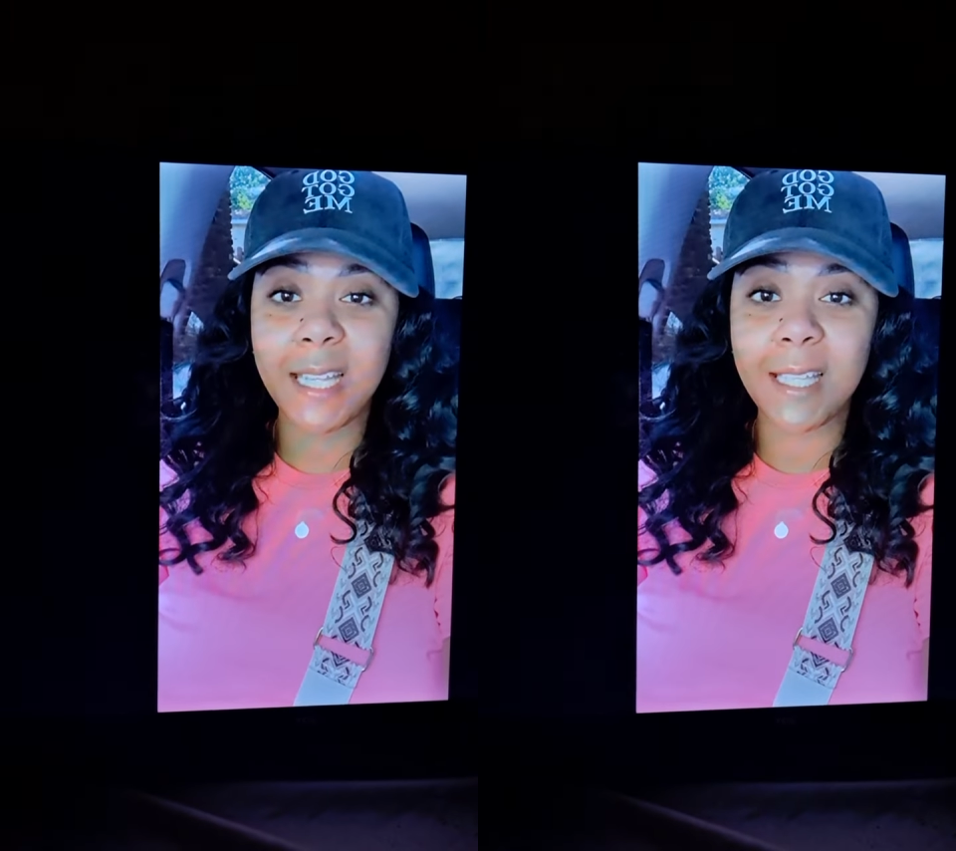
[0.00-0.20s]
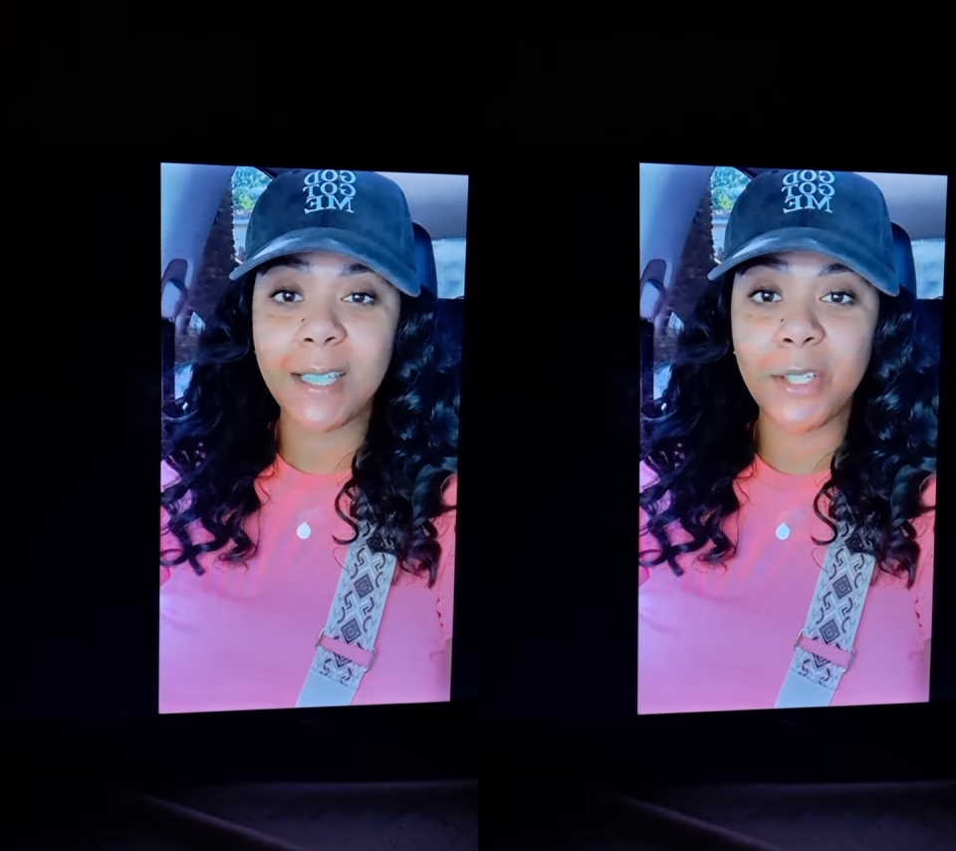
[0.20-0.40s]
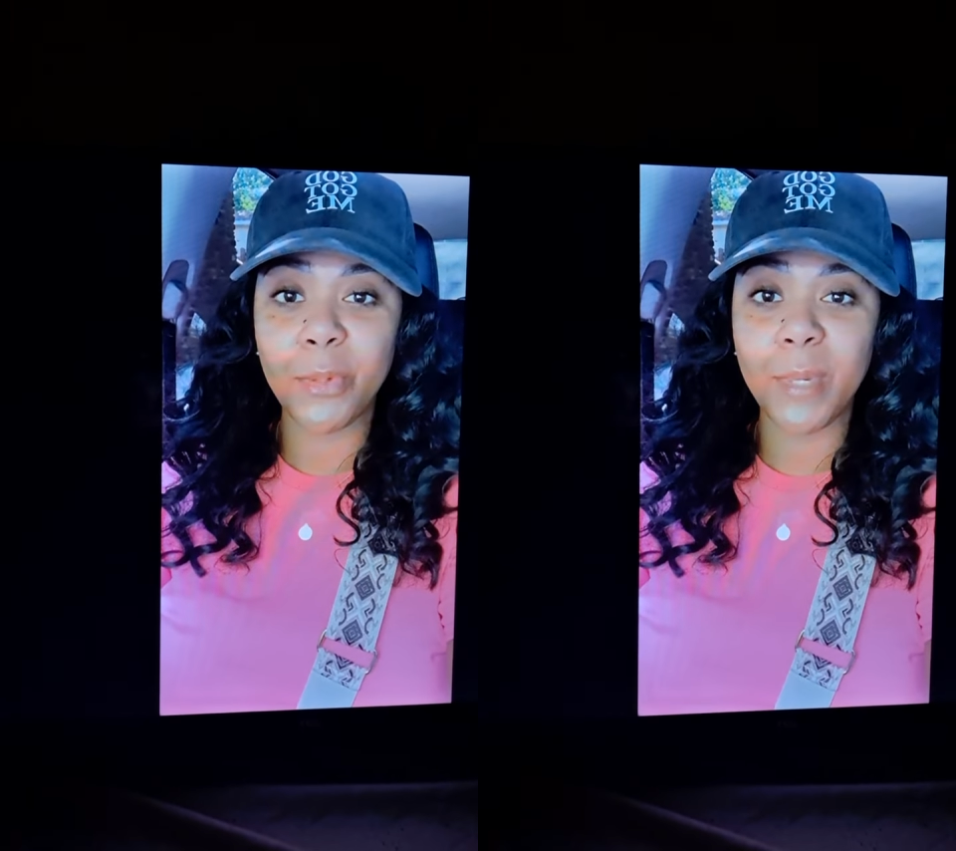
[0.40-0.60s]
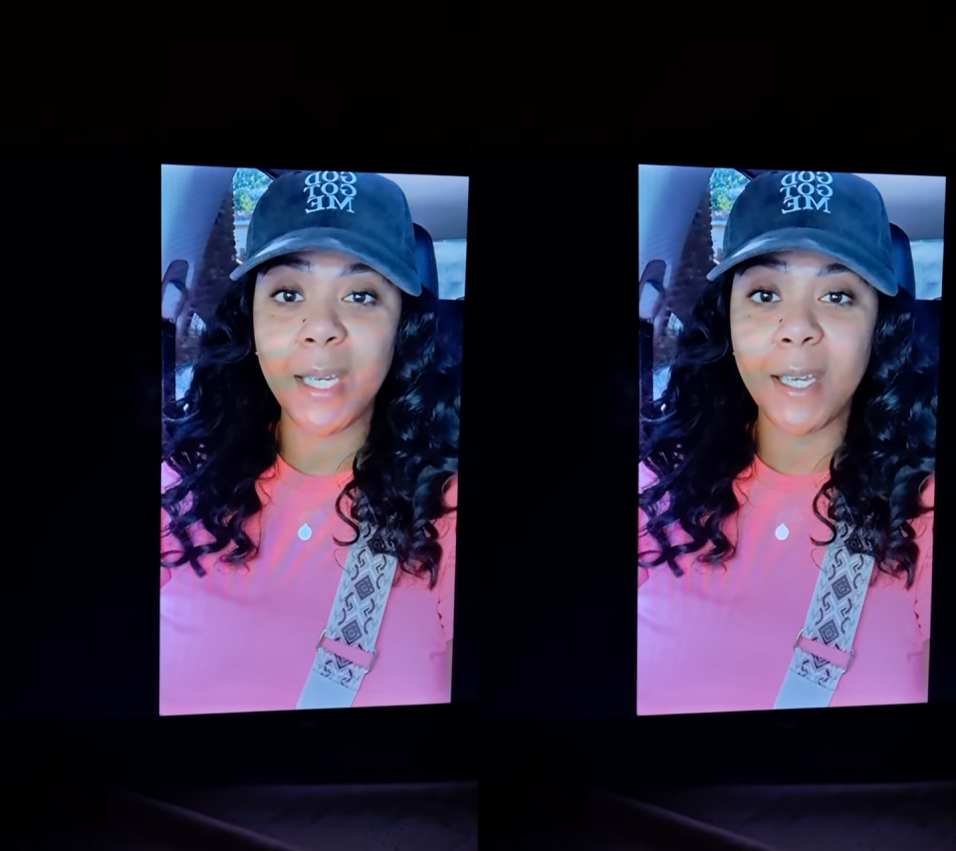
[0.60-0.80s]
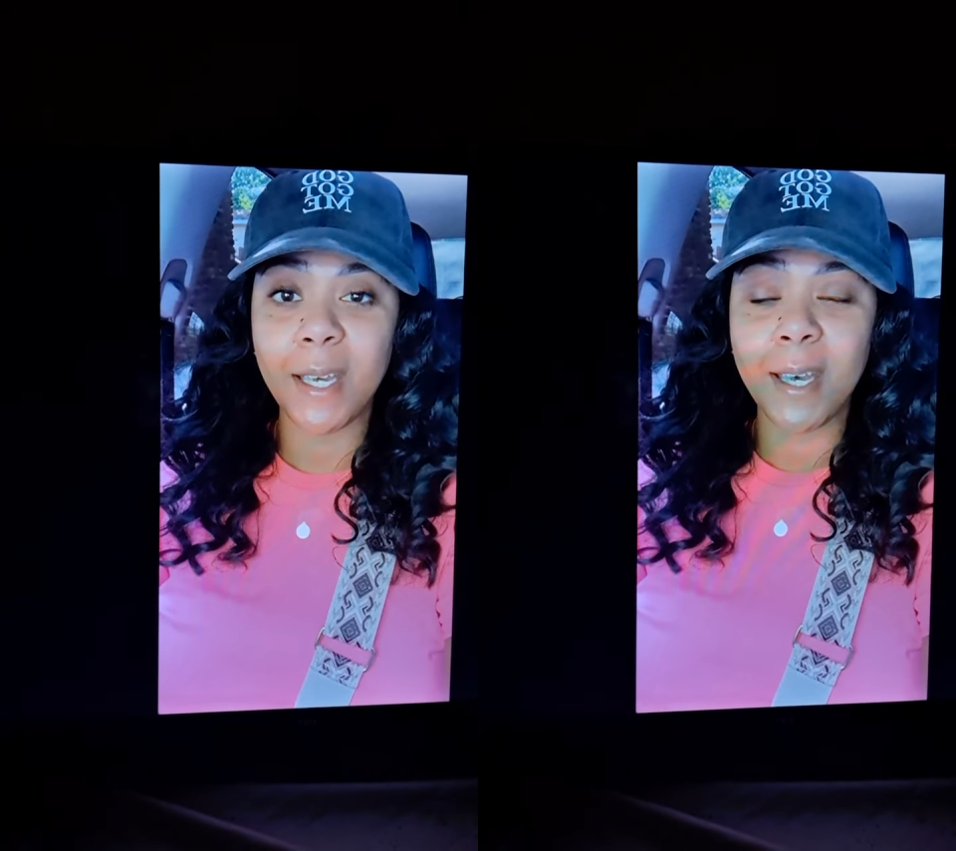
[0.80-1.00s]
this to
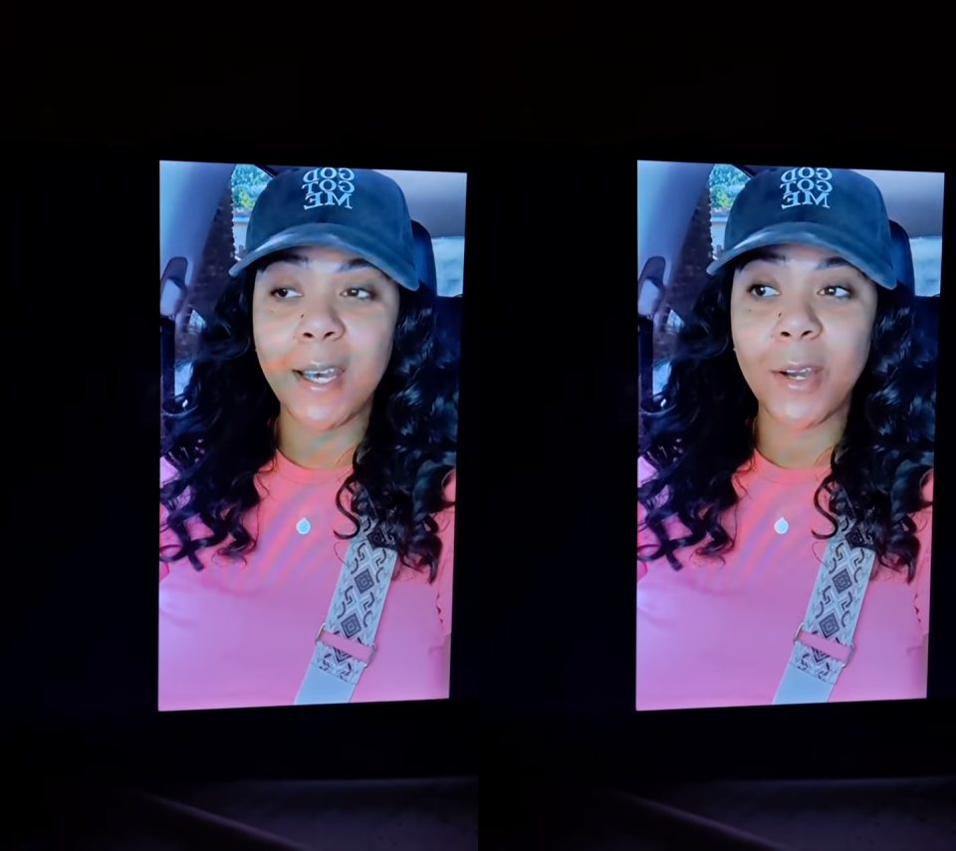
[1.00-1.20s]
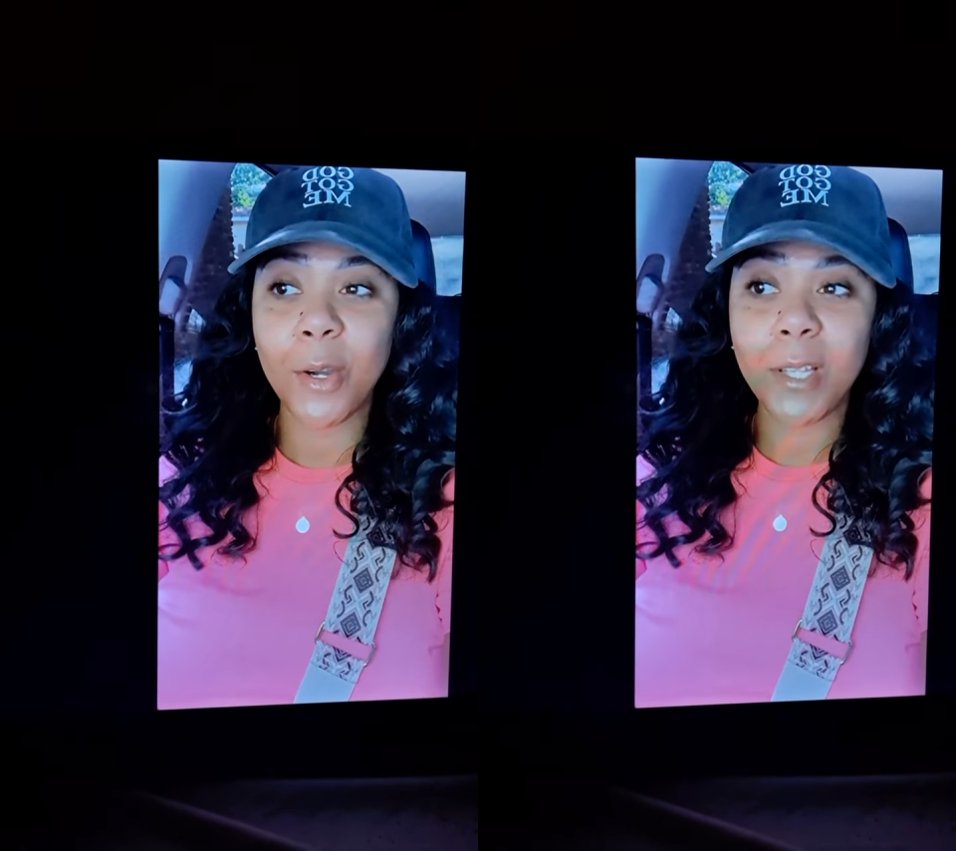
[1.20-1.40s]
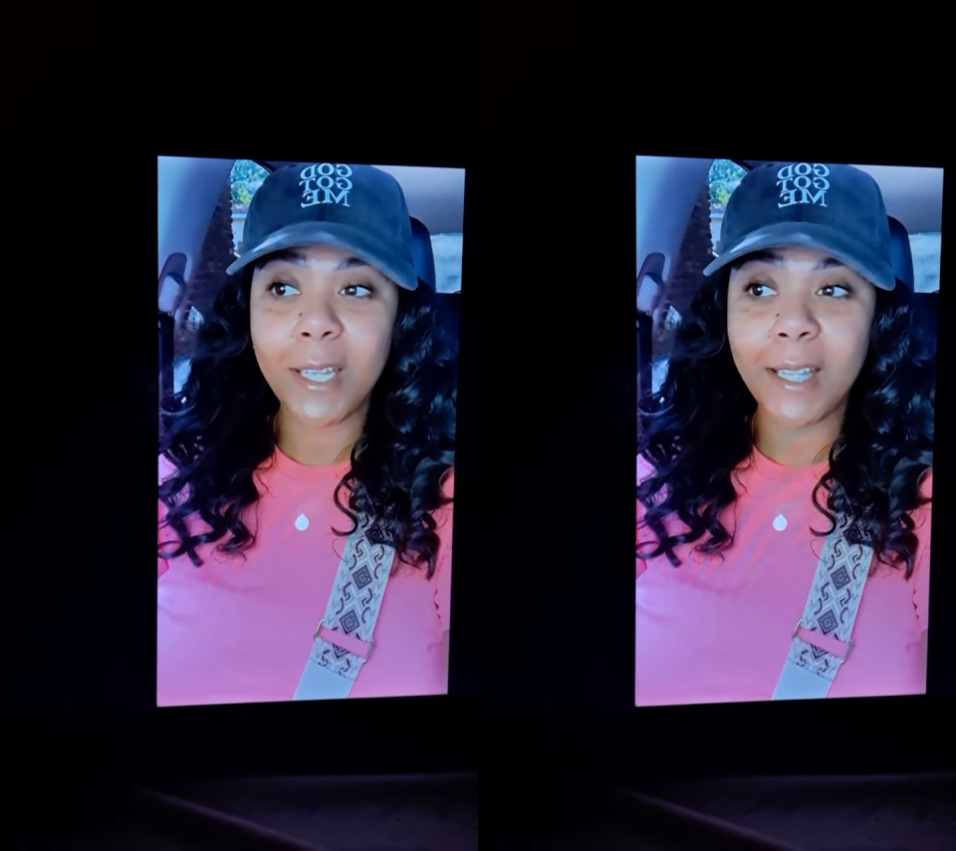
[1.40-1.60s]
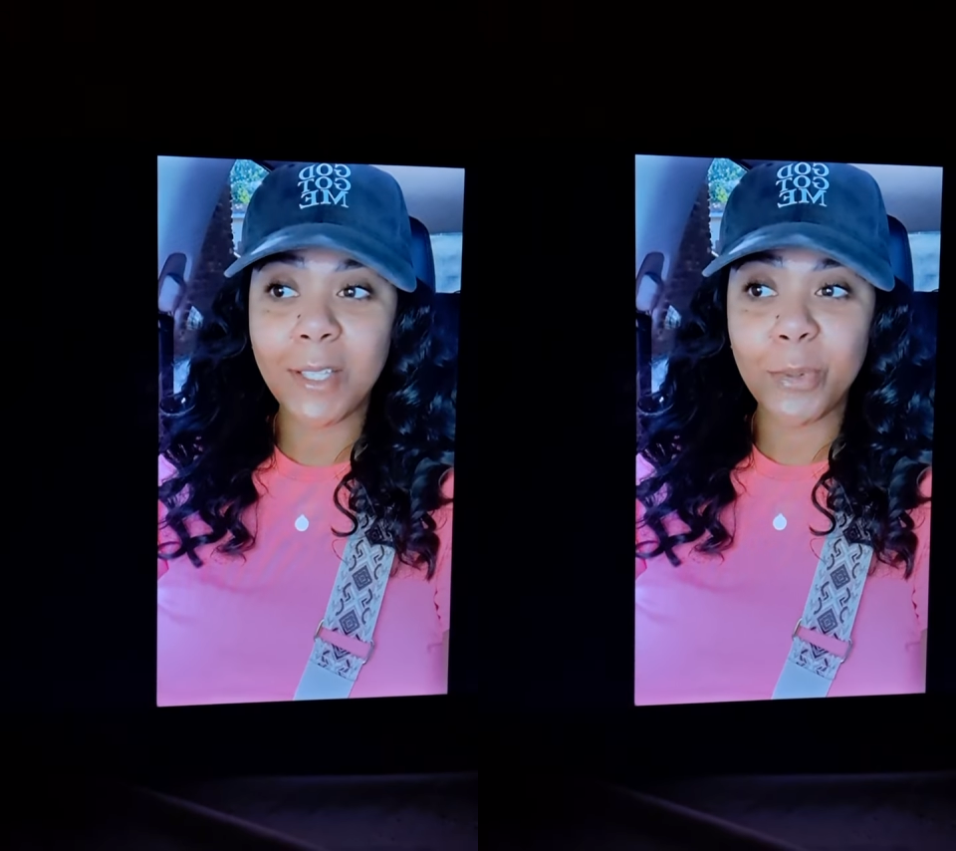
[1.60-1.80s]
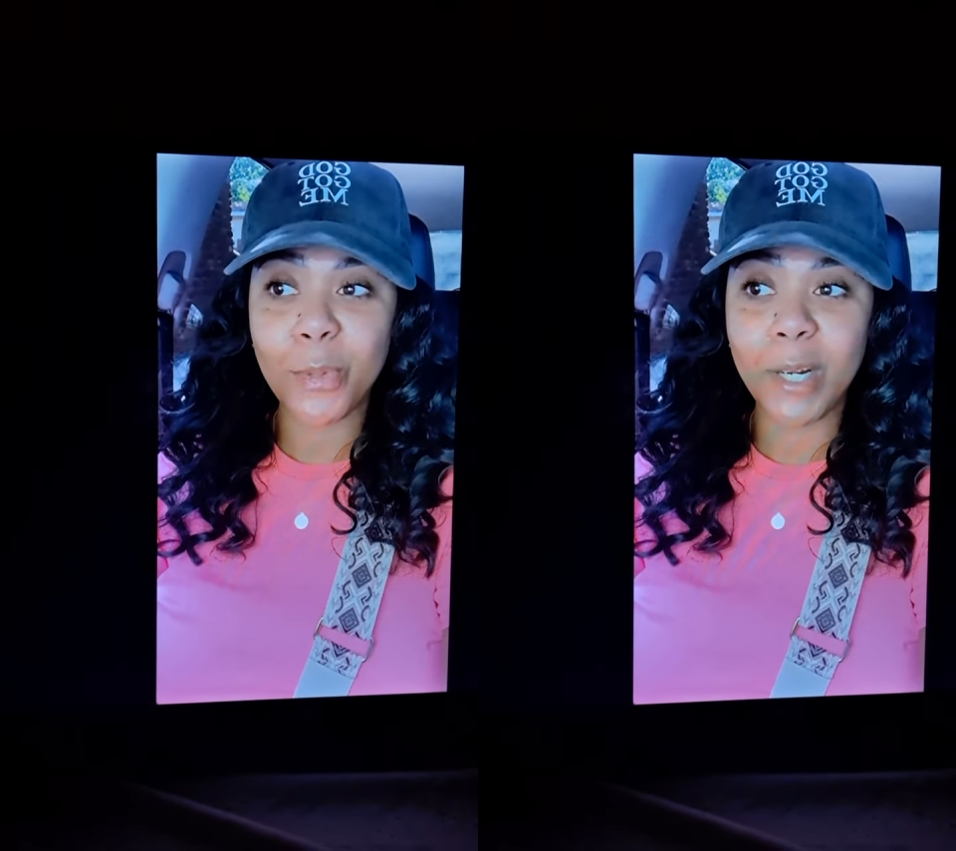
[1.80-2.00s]
me early
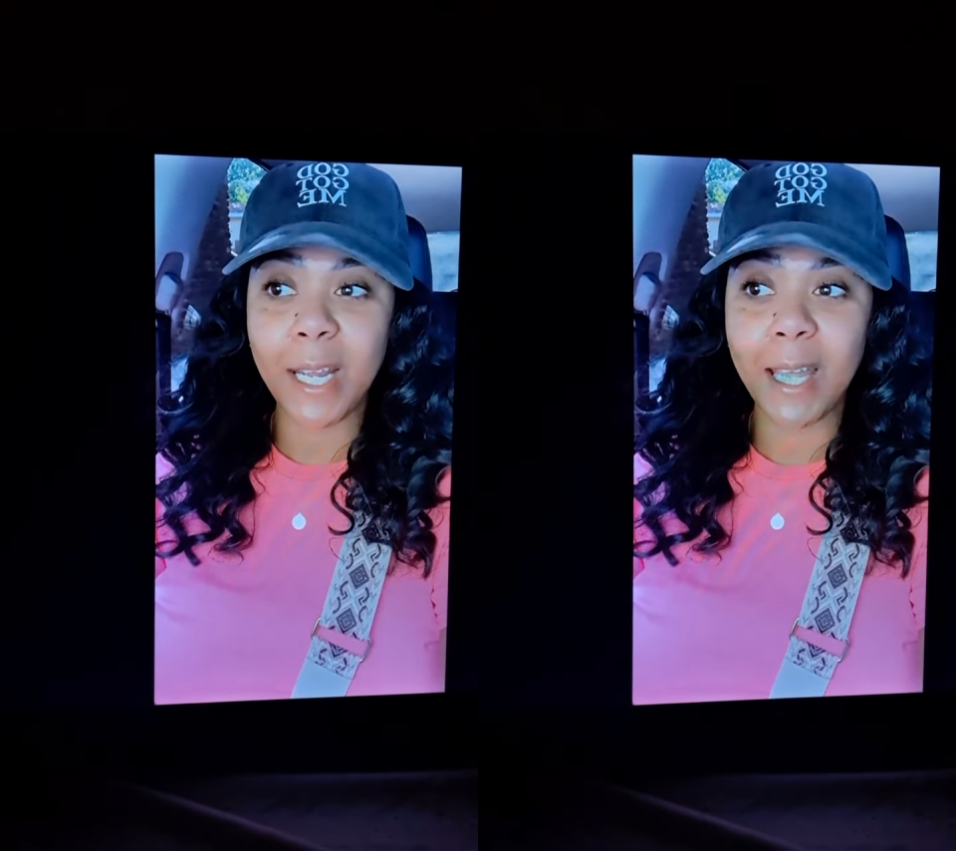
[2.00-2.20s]
this morning.